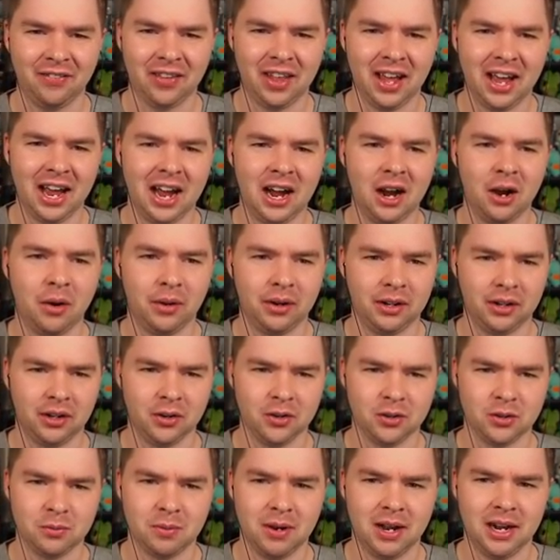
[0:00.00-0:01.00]
Now it
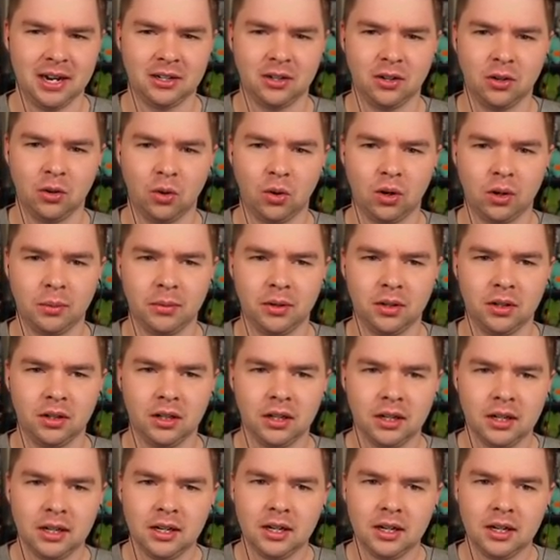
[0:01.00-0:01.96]
goes back to normal.